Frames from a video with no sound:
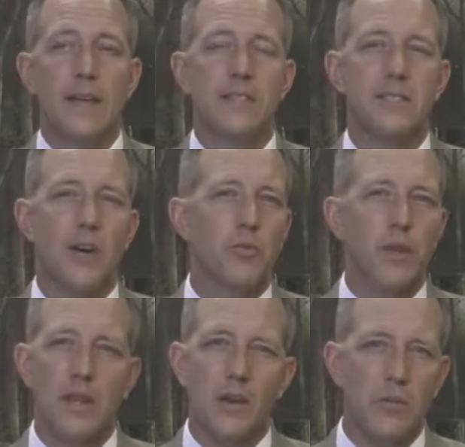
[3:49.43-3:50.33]
It's not
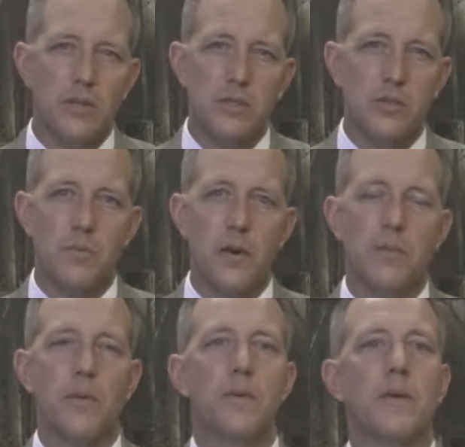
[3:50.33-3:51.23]
really a research
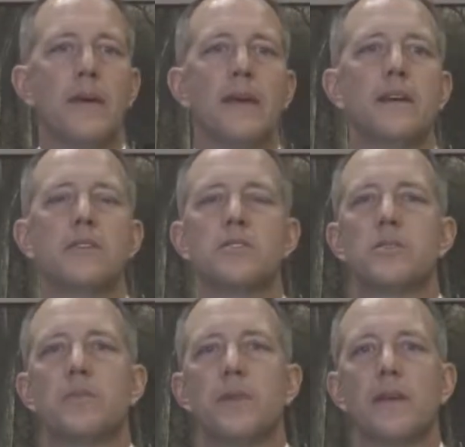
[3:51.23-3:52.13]
paper. It is
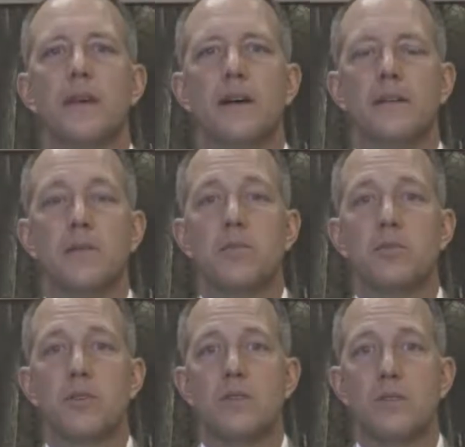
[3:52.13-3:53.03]
simply a
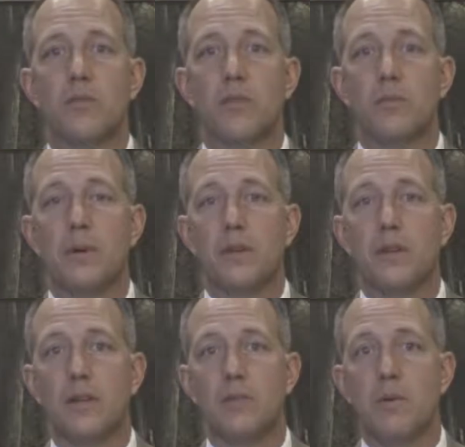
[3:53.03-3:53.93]
demonstration of your
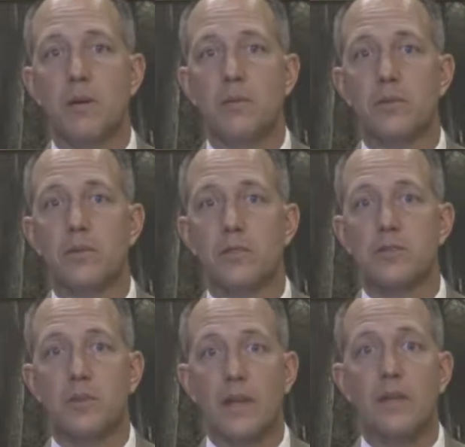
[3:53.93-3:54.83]
ability to be able to
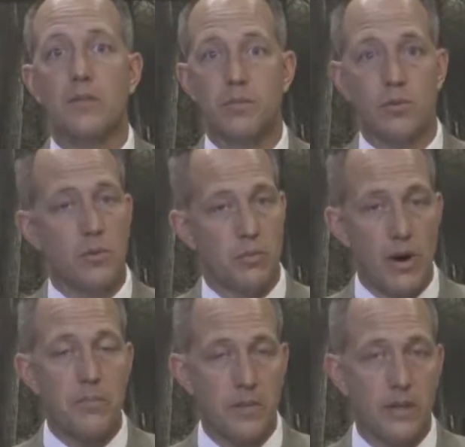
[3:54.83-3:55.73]
explain through
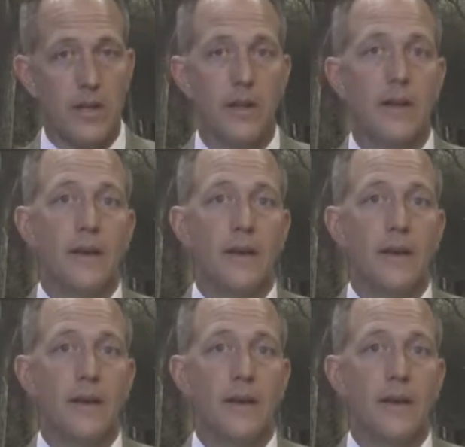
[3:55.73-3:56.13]
properly